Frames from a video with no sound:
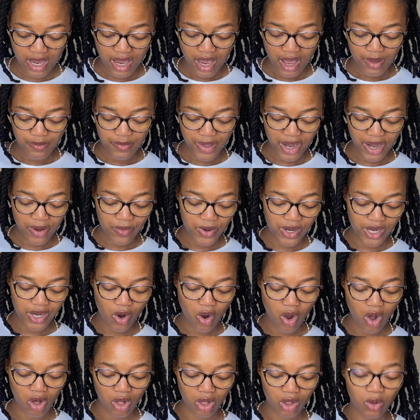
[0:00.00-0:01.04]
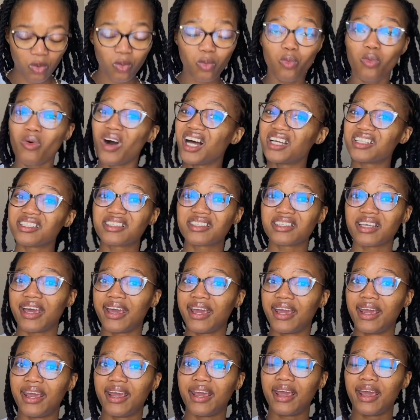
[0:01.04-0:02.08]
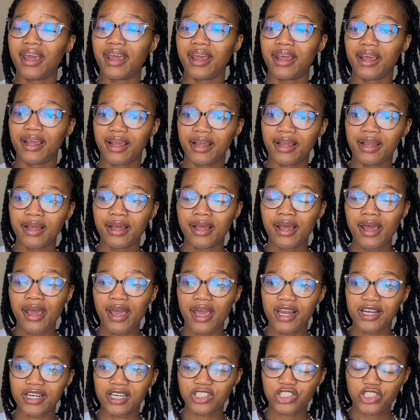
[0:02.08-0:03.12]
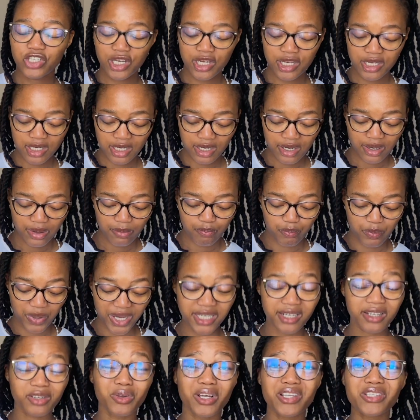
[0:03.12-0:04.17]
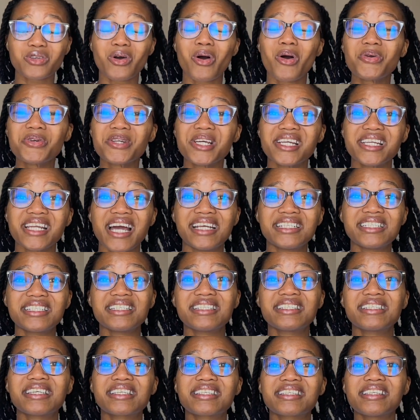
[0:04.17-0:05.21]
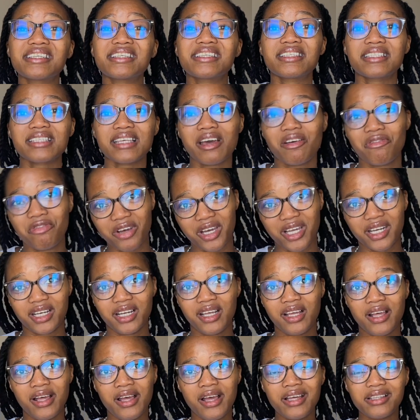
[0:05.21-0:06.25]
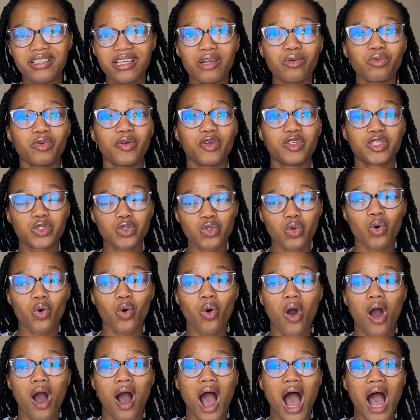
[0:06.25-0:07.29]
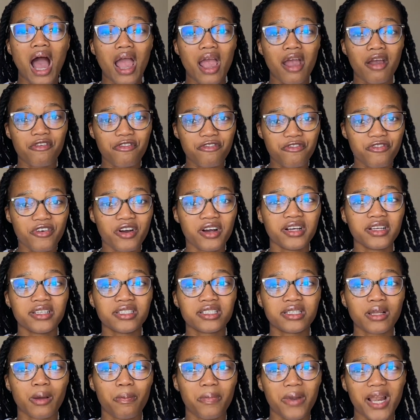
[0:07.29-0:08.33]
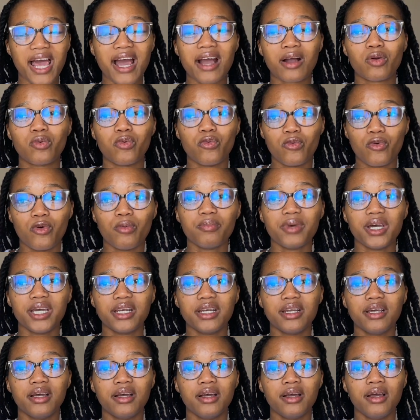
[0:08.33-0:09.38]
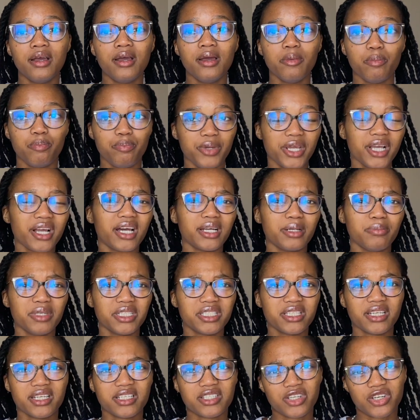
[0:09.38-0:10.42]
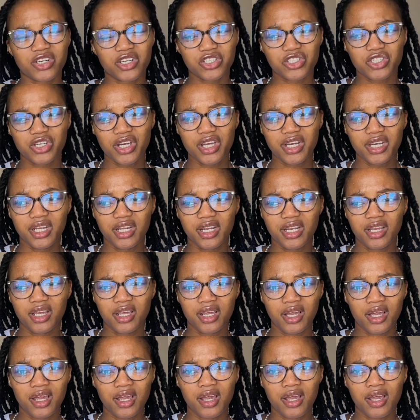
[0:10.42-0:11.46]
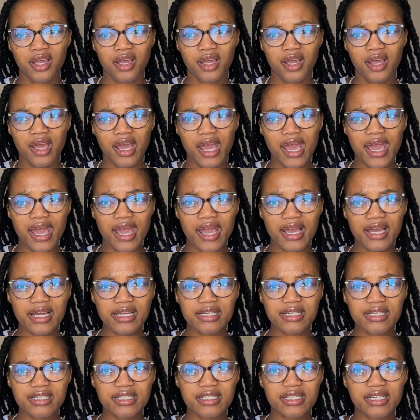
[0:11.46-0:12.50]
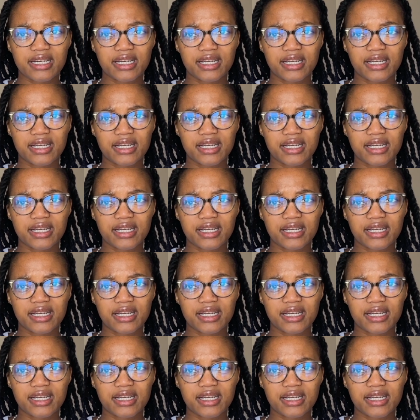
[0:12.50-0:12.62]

Mary Hall was an attorney, but it was only in 1967 that we saw a first black woman being admitted as an attorney. And